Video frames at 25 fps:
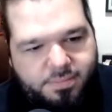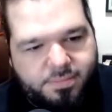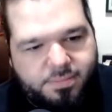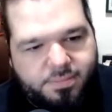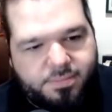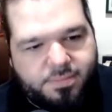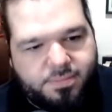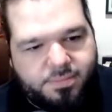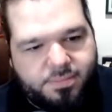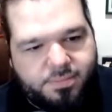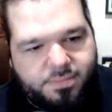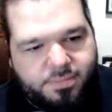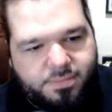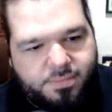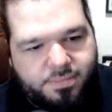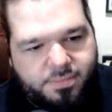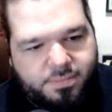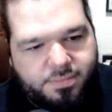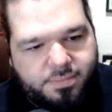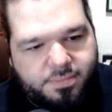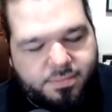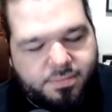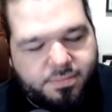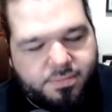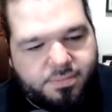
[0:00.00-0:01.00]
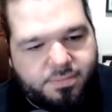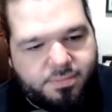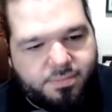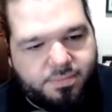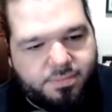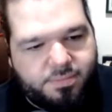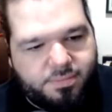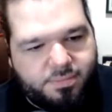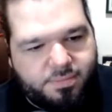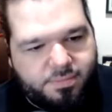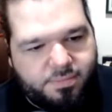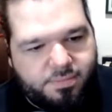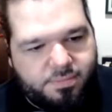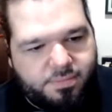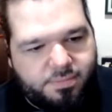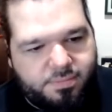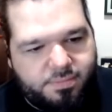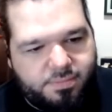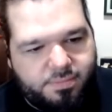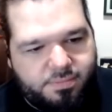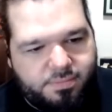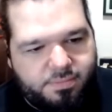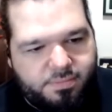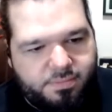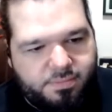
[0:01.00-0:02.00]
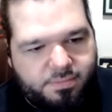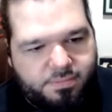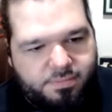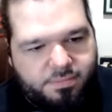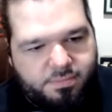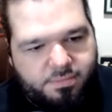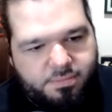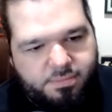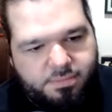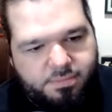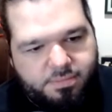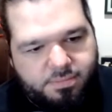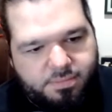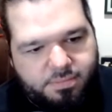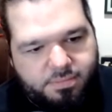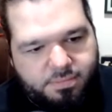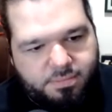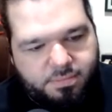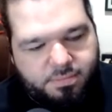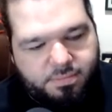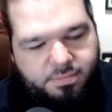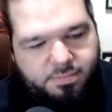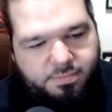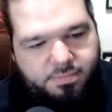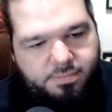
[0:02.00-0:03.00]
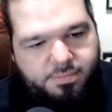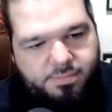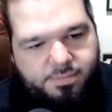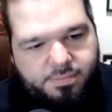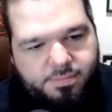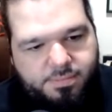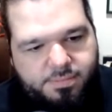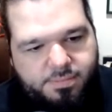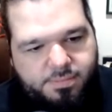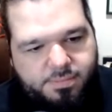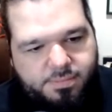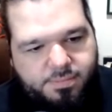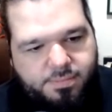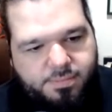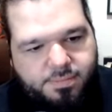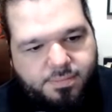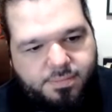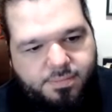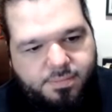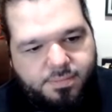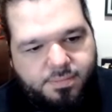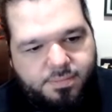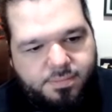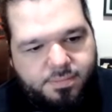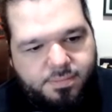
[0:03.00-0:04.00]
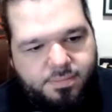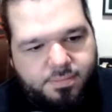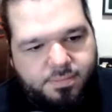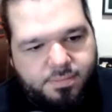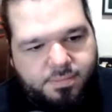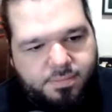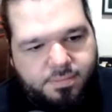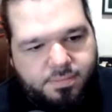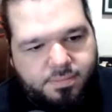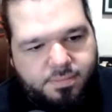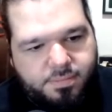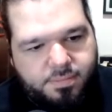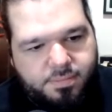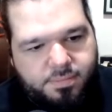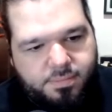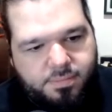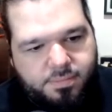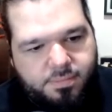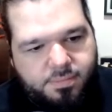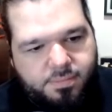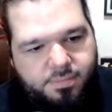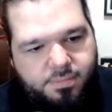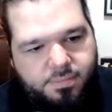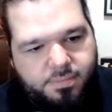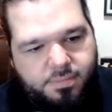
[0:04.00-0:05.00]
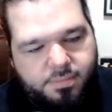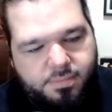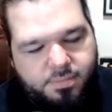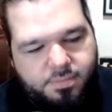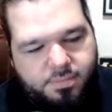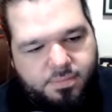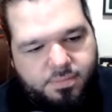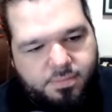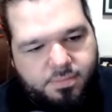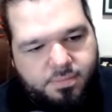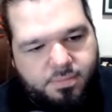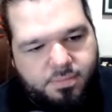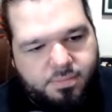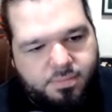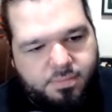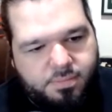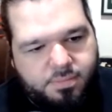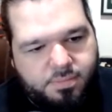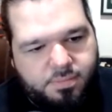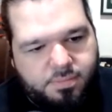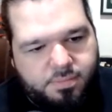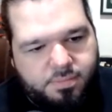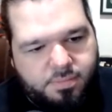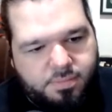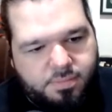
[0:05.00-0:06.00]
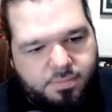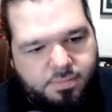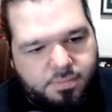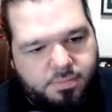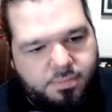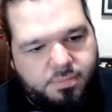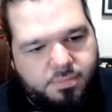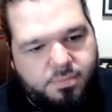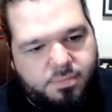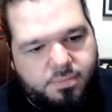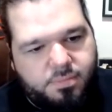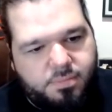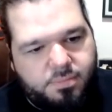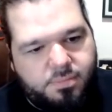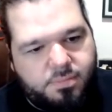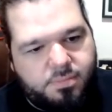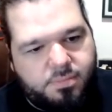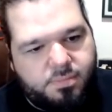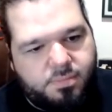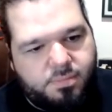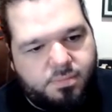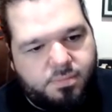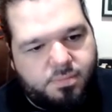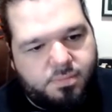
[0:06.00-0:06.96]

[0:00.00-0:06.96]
This person isn't speaking.